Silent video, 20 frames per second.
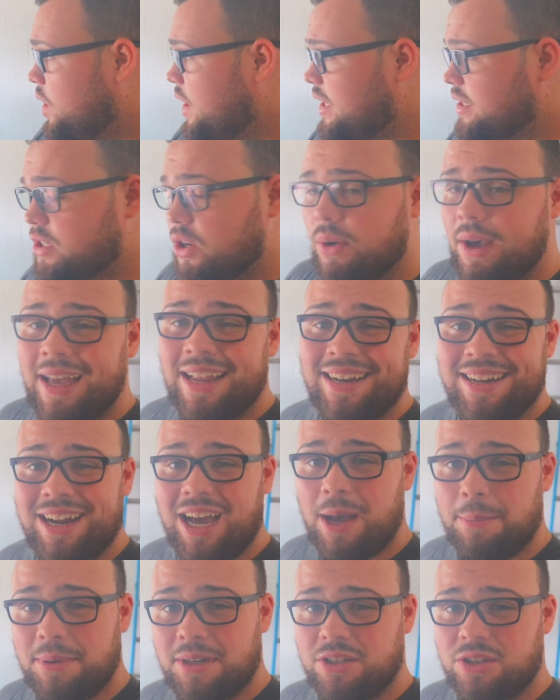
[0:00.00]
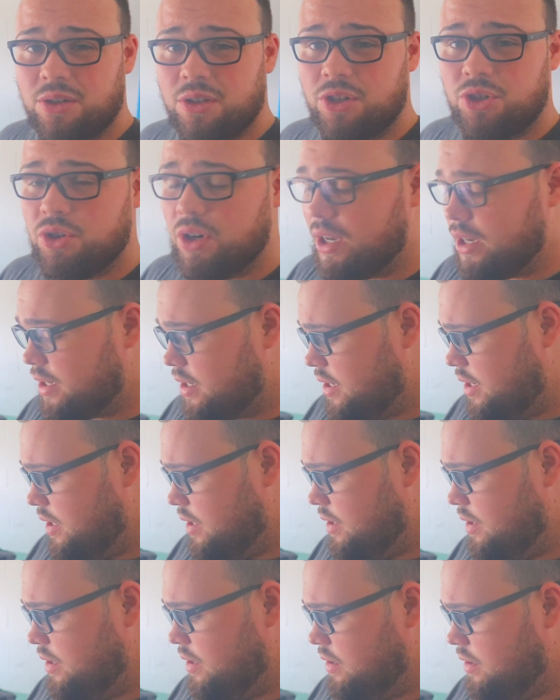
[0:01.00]
Let's go ahead and hop into the truck.
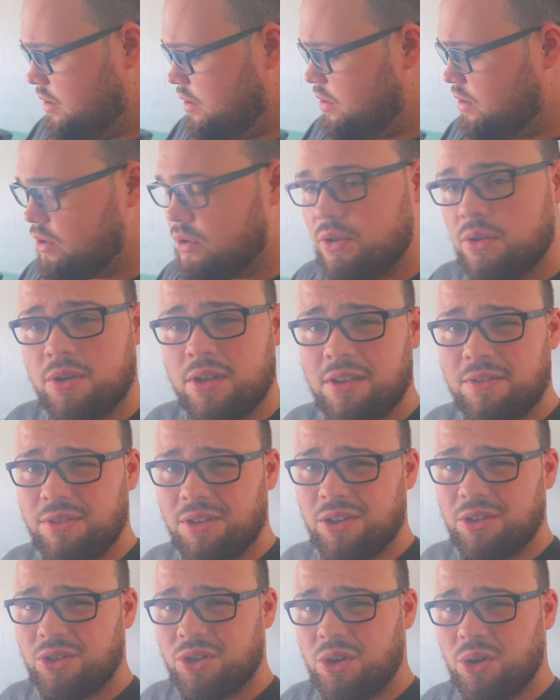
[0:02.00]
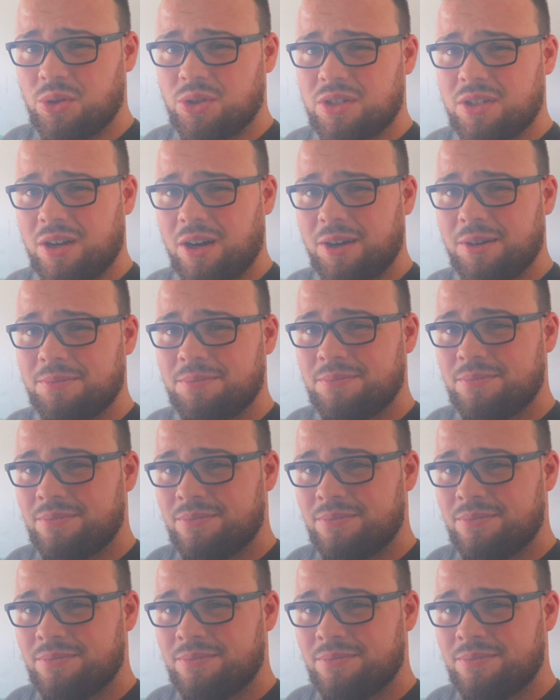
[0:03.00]
Give it a little cold start.